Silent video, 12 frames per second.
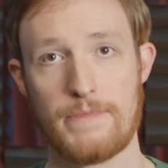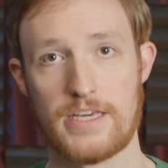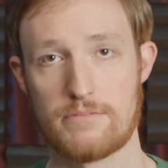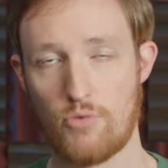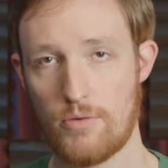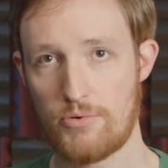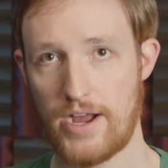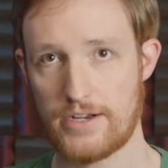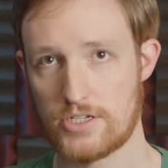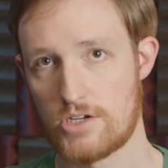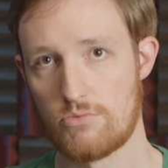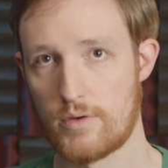is more
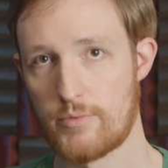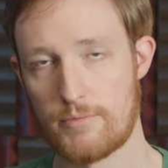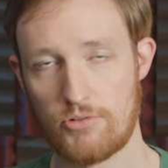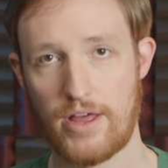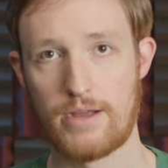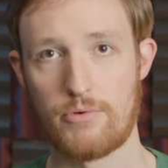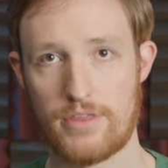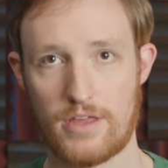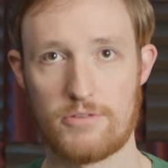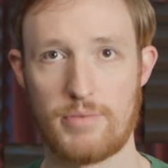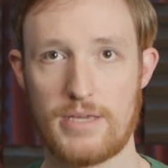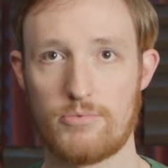practical when we're playing with
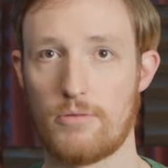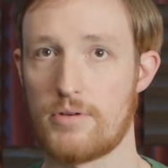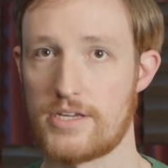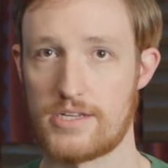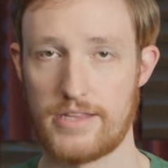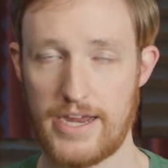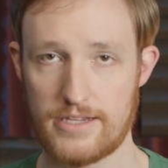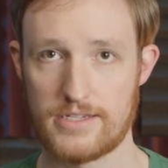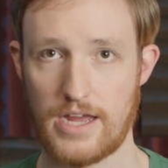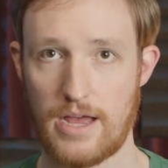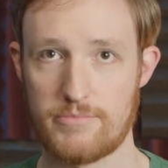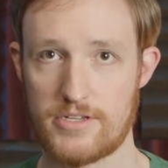other people, because a lot of
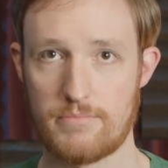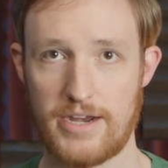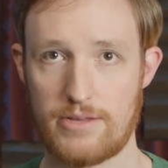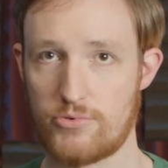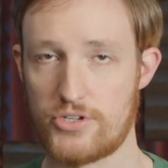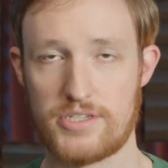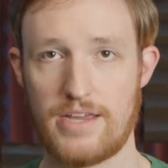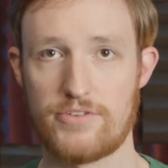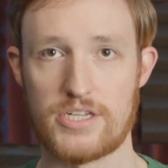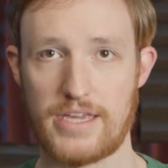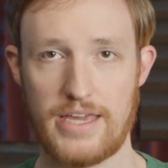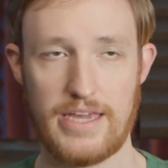times somebody will just give
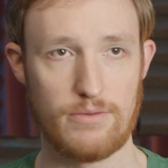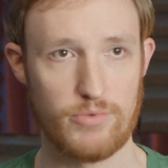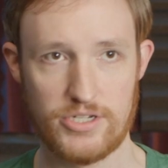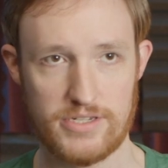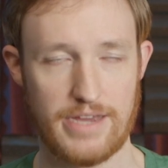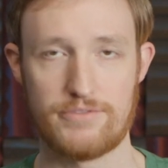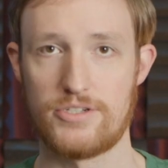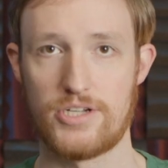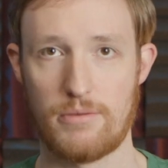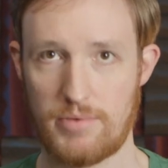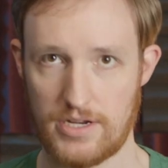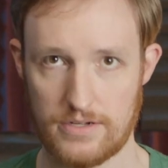us a key and we just have to
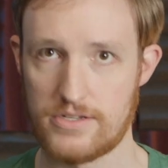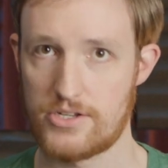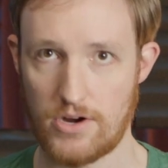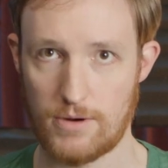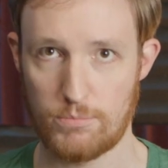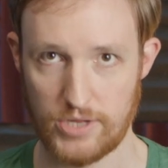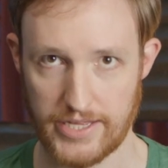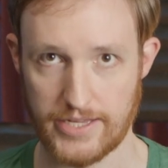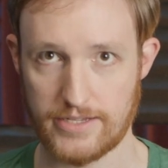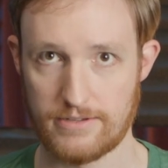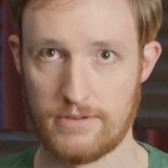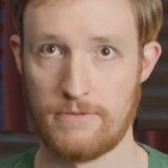jump in and start
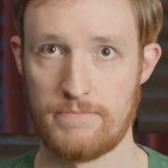playing.